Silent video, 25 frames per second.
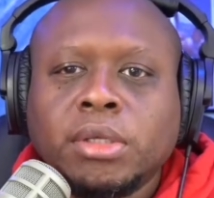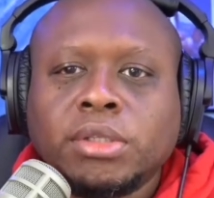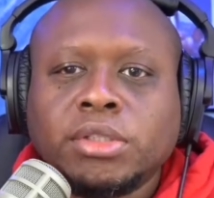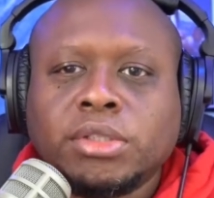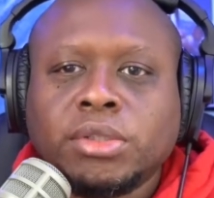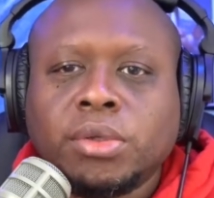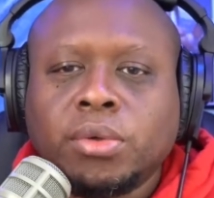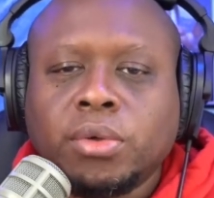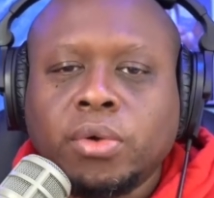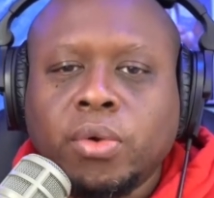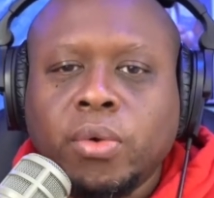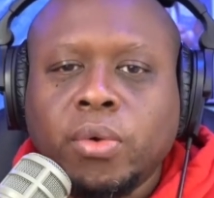
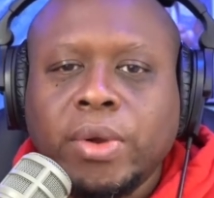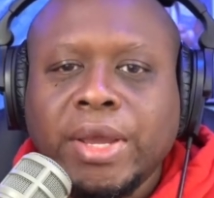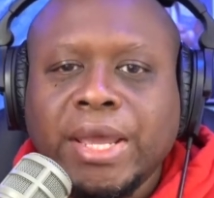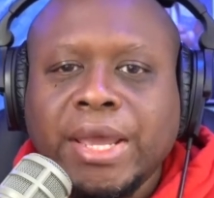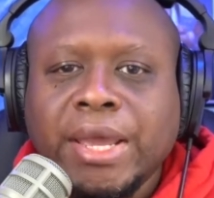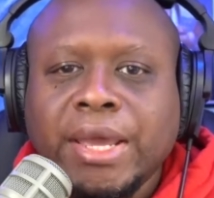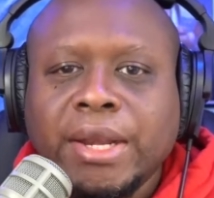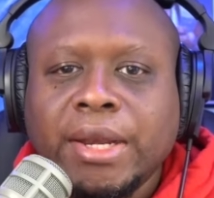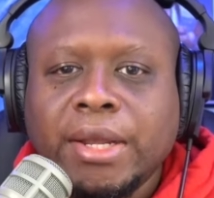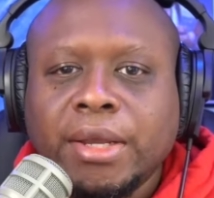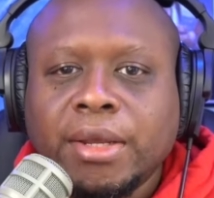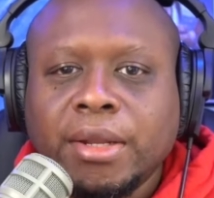So go
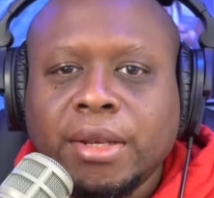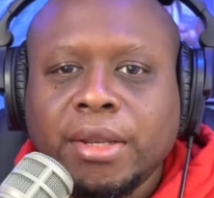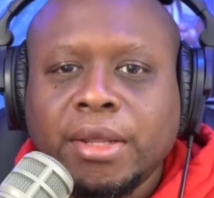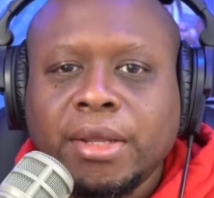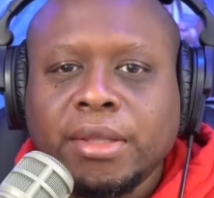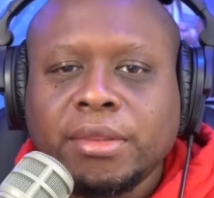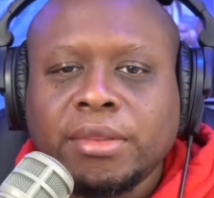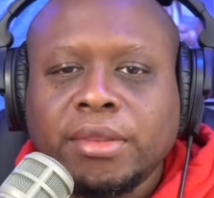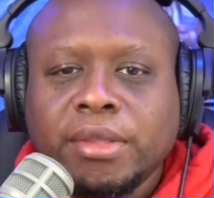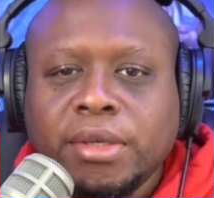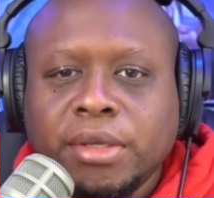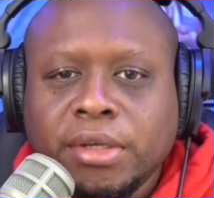ahead and
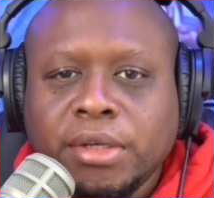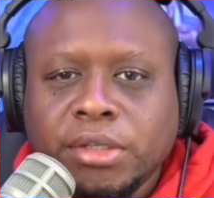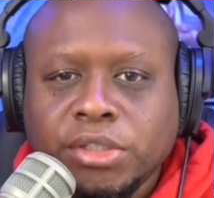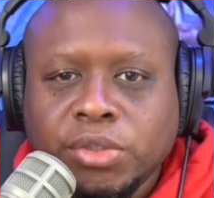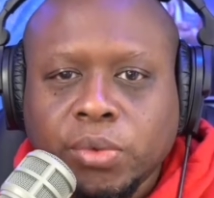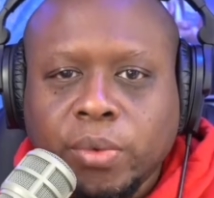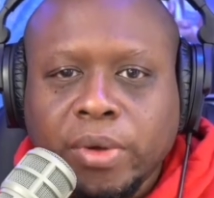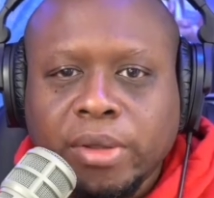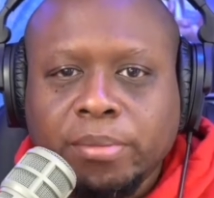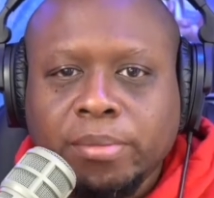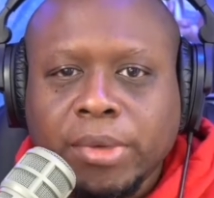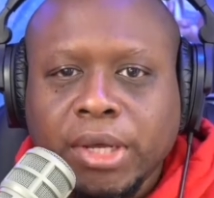click the
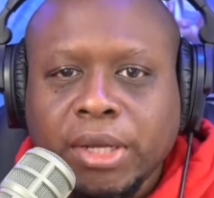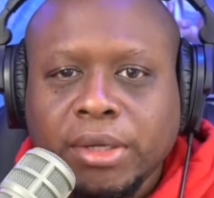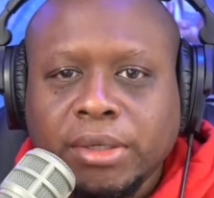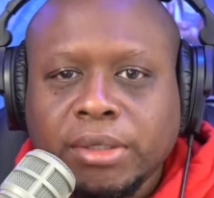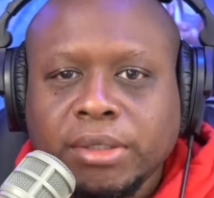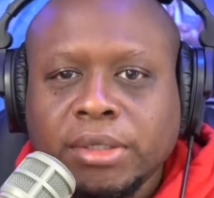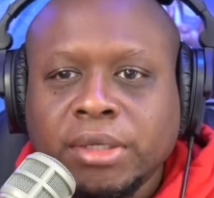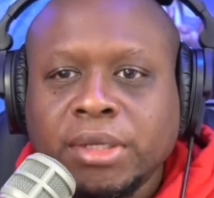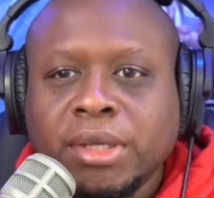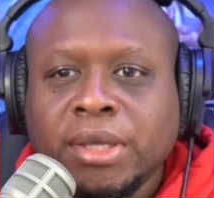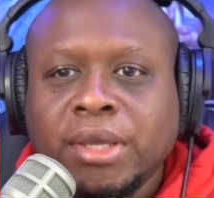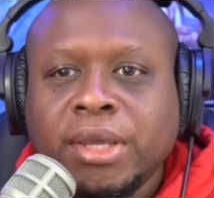join
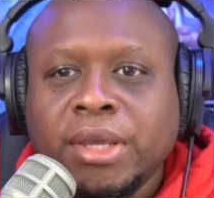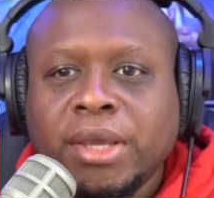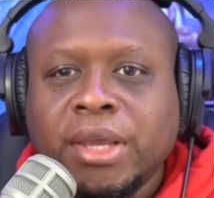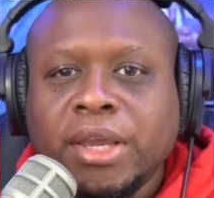button.